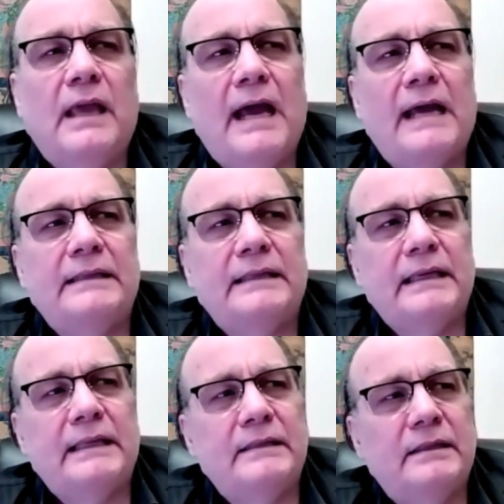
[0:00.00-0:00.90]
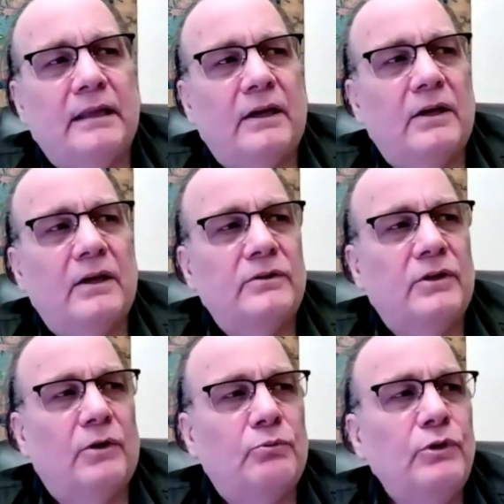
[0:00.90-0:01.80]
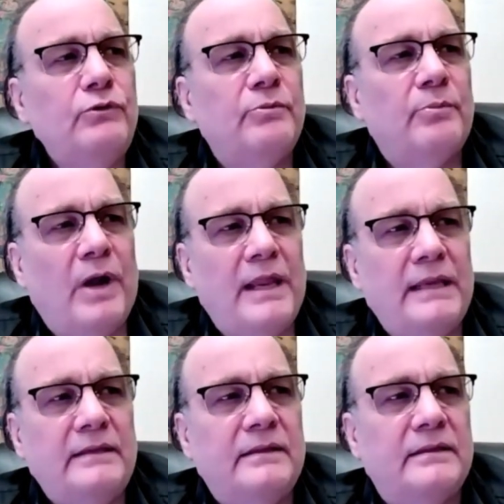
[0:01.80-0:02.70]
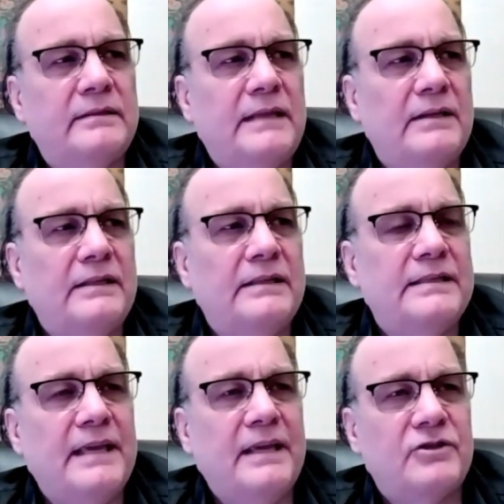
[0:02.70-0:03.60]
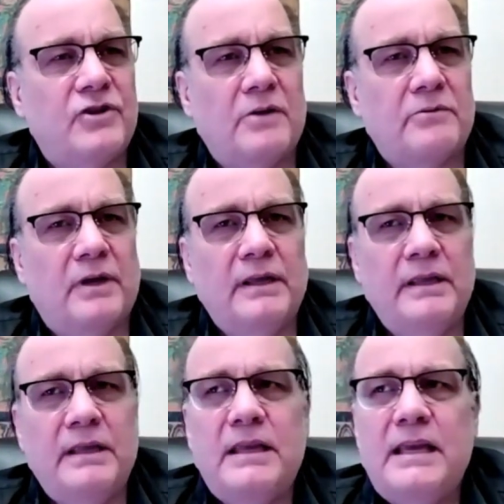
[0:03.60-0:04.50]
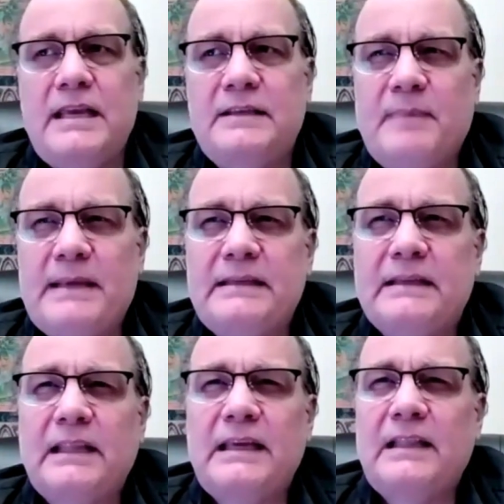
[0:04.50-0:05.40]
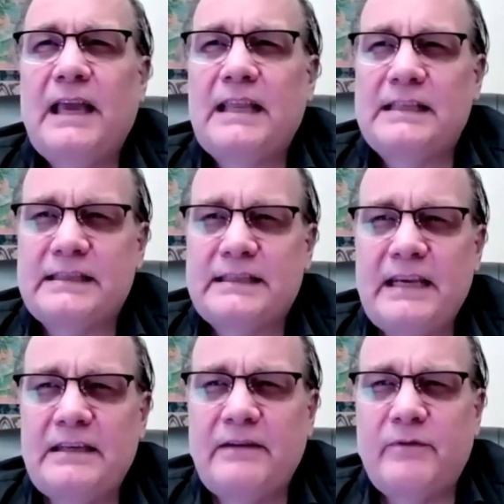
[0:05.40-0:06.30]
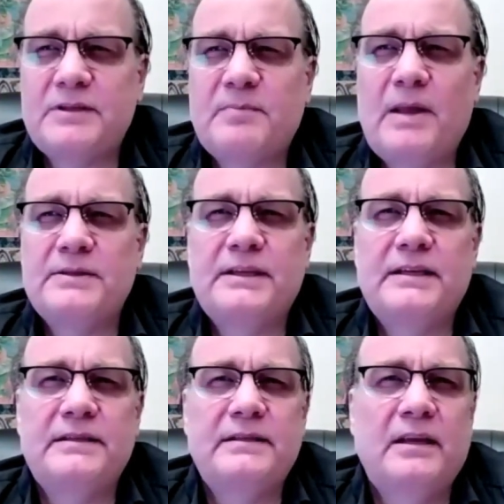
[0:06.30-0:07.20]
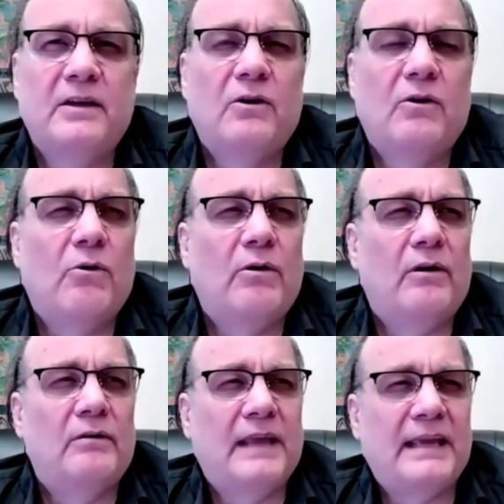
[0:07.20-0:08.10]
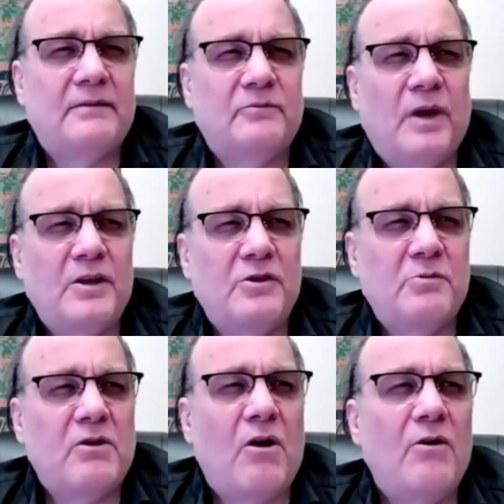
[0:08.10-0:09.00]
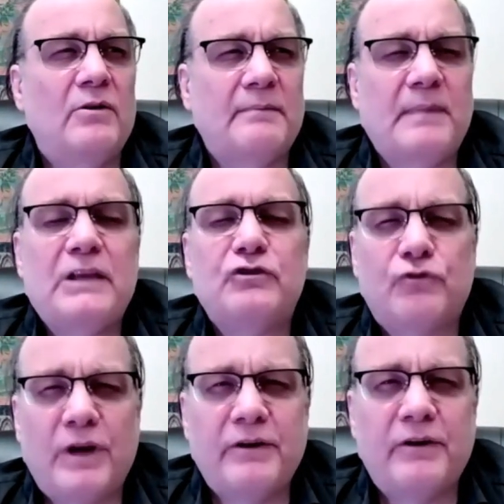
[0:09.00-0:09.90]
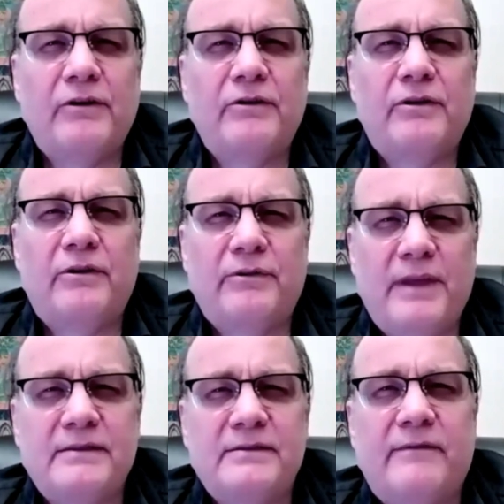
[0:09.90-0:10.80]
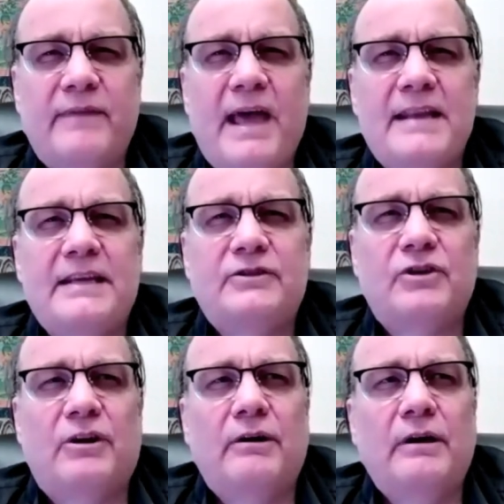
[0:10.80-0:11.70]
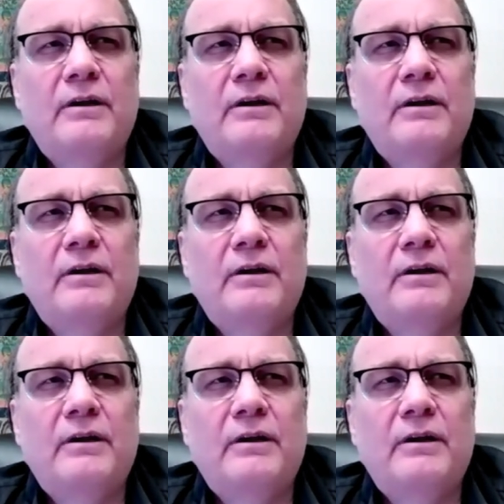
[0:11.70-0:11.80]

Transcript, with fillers: and then the the root brain done in the sex chakra is basically like instinctive responses or like what you would call like being triggered or things of that nature